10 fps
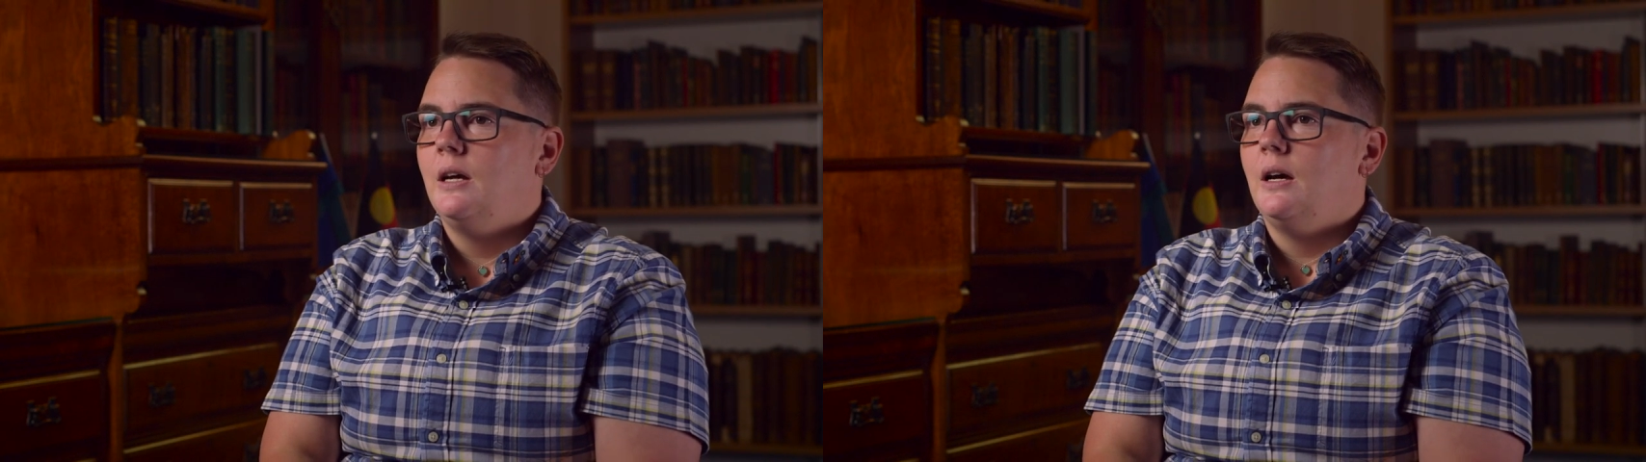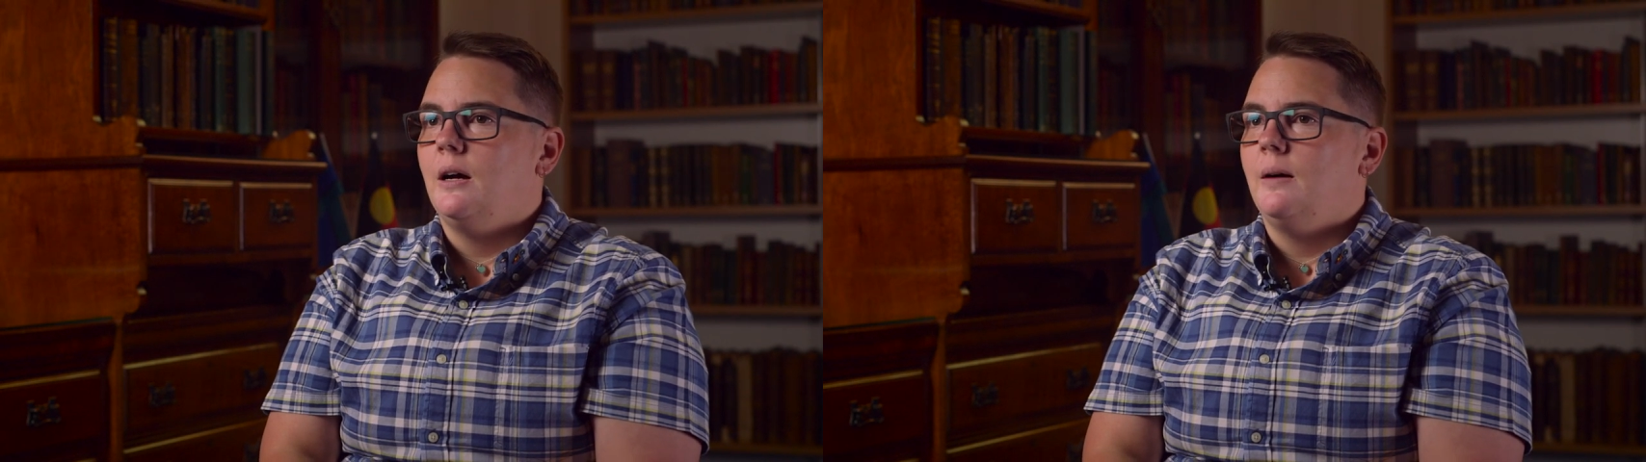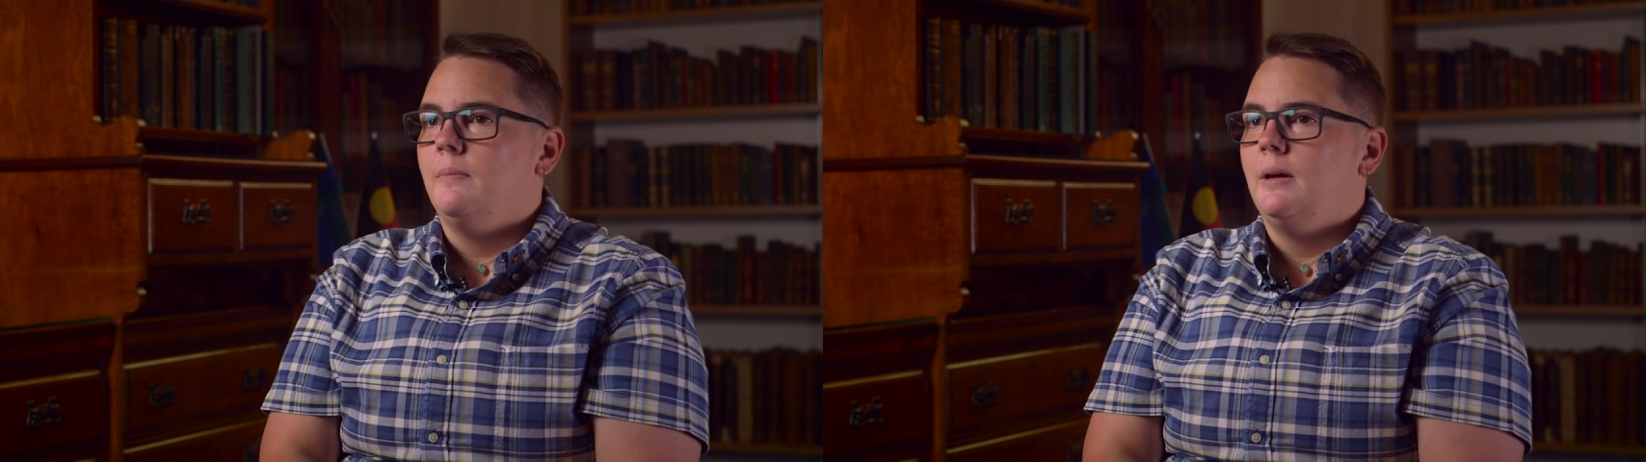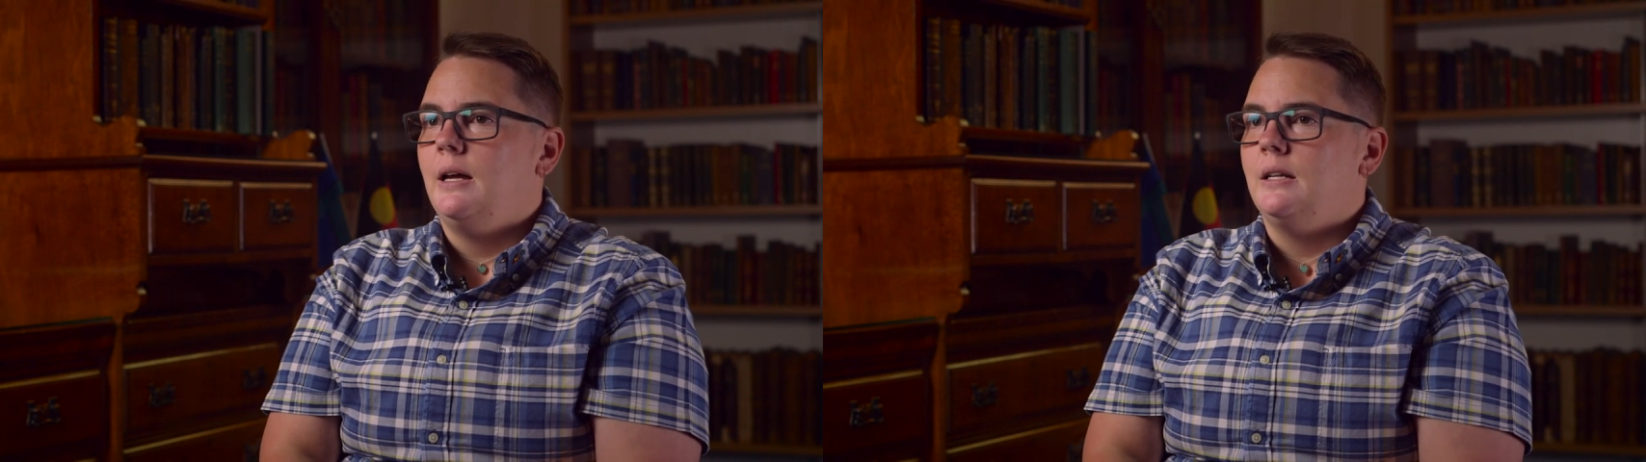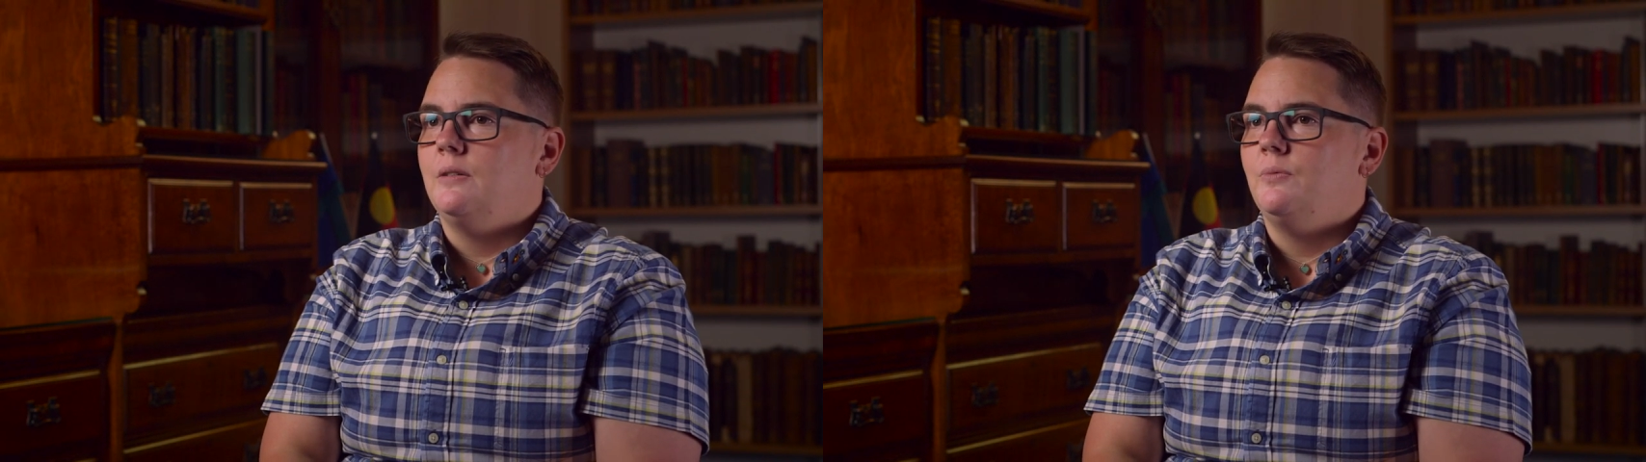
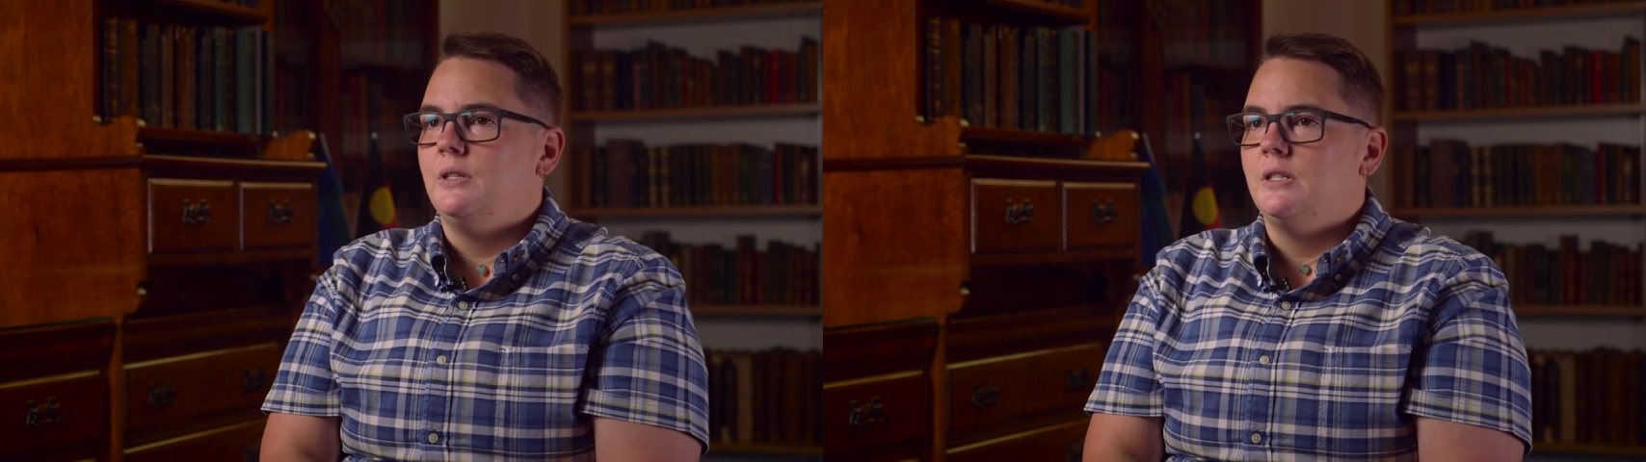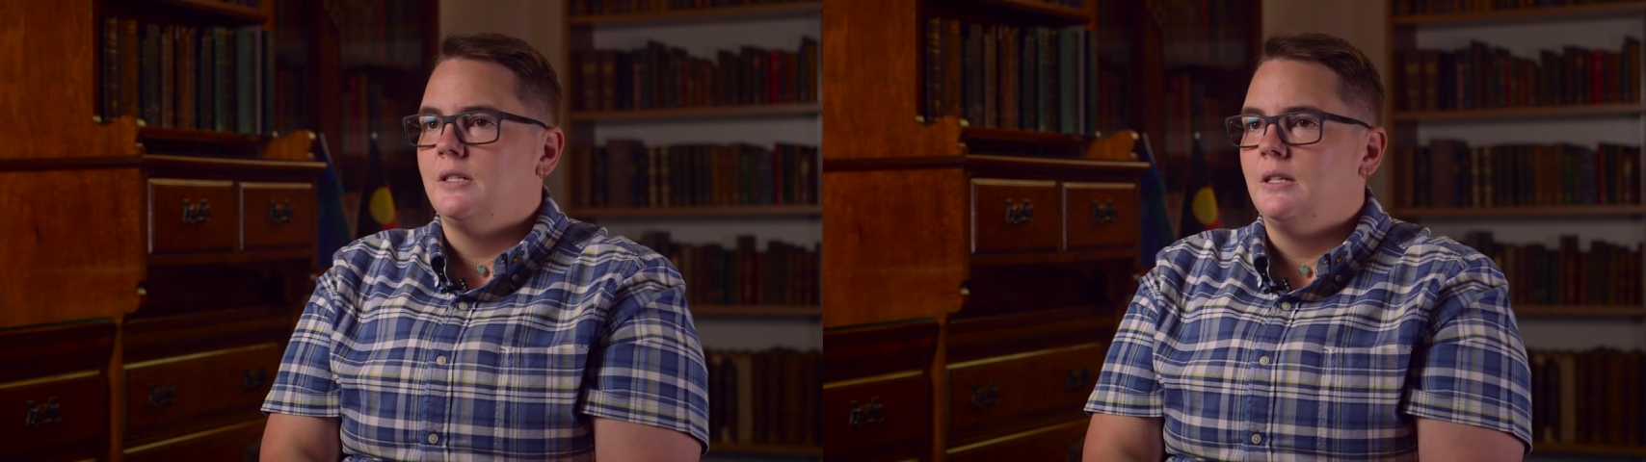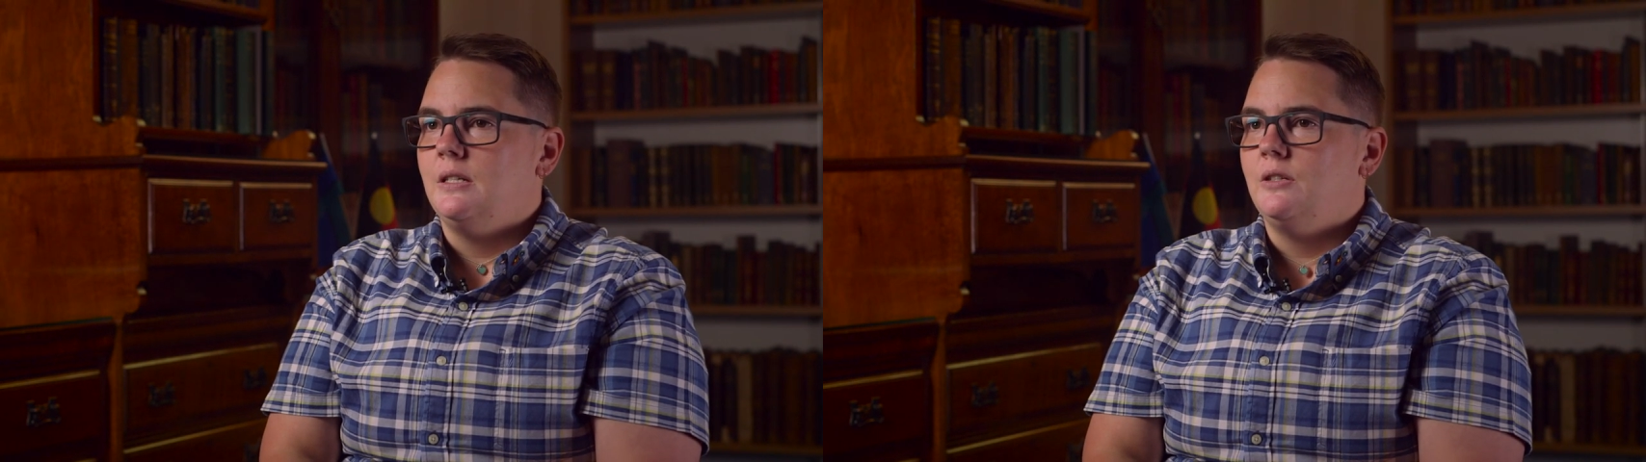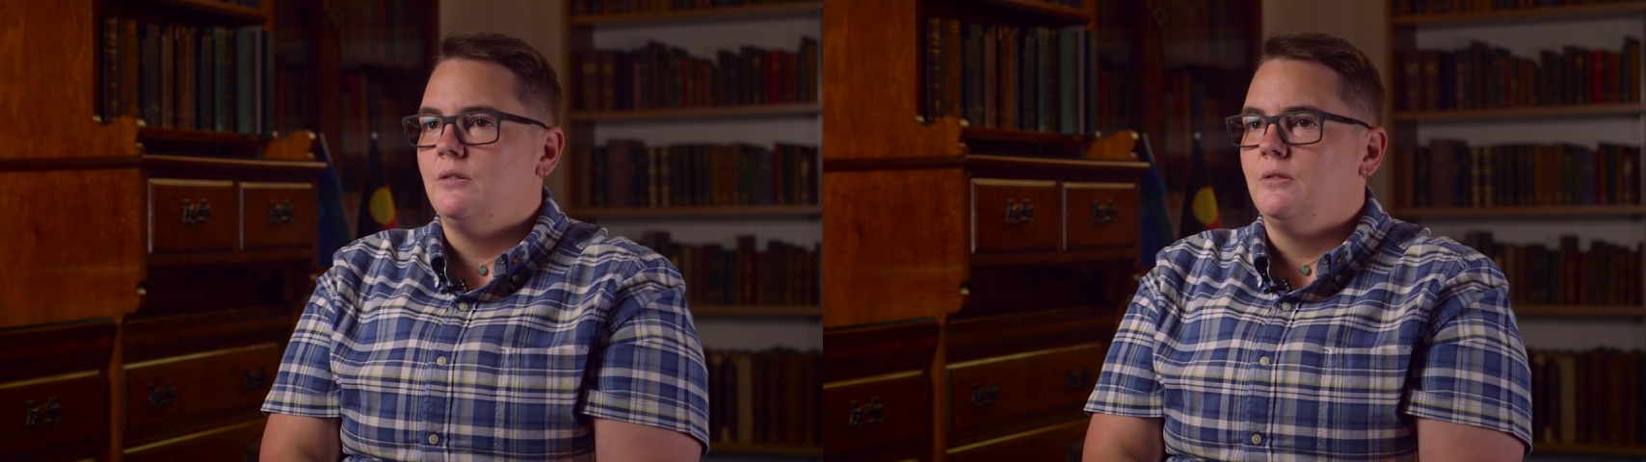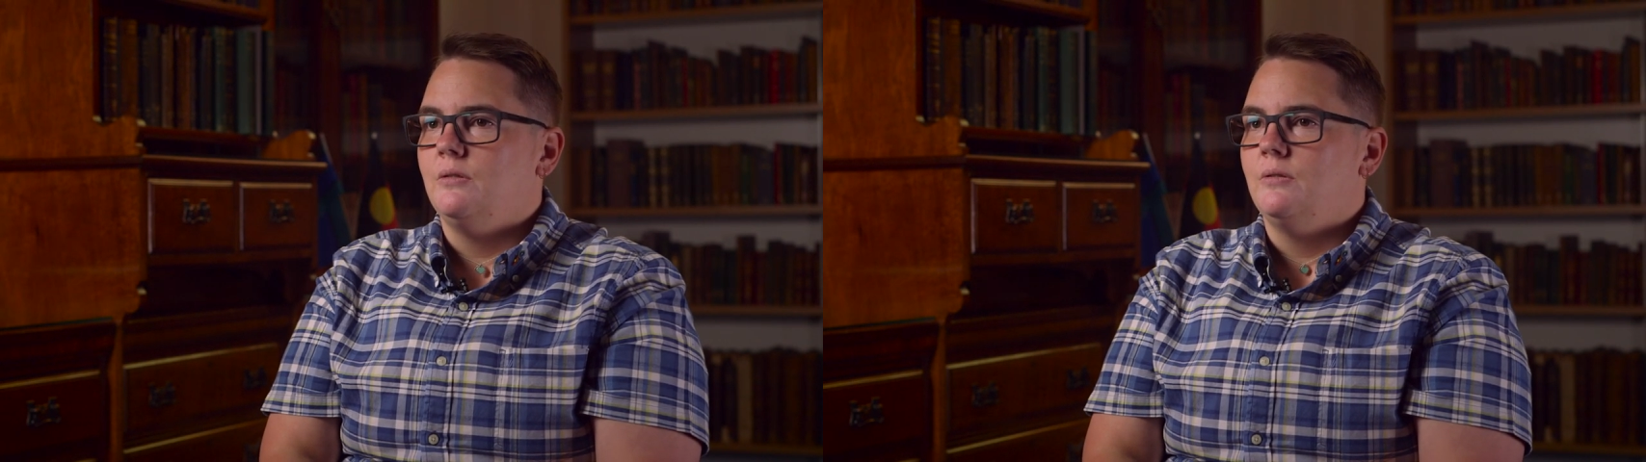And we just need
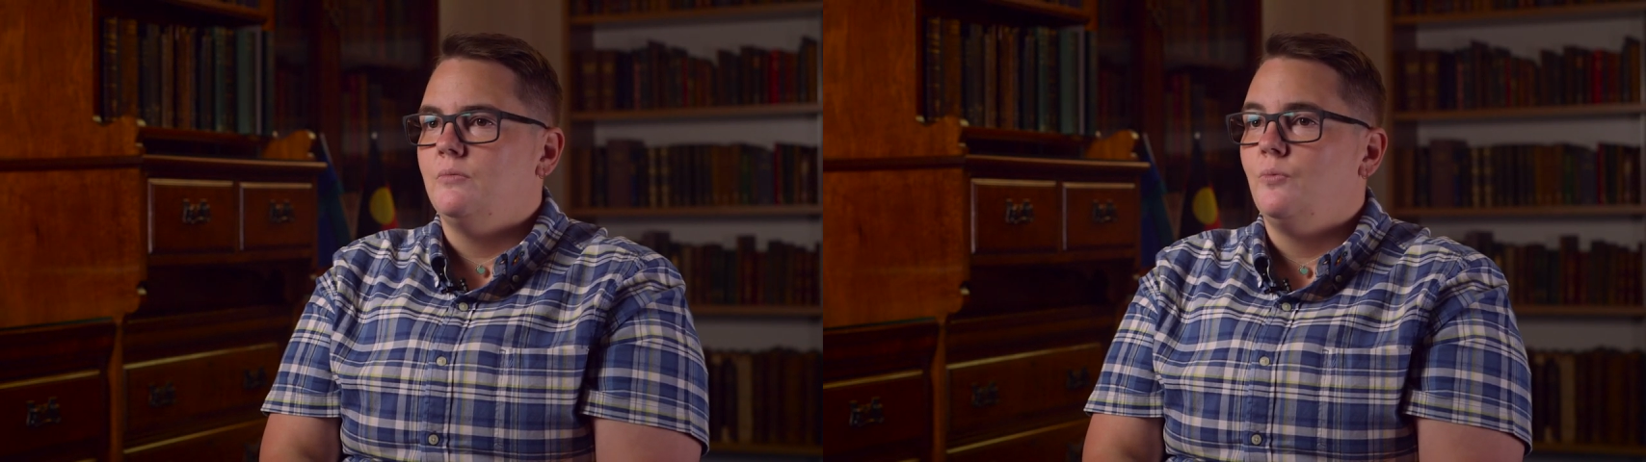to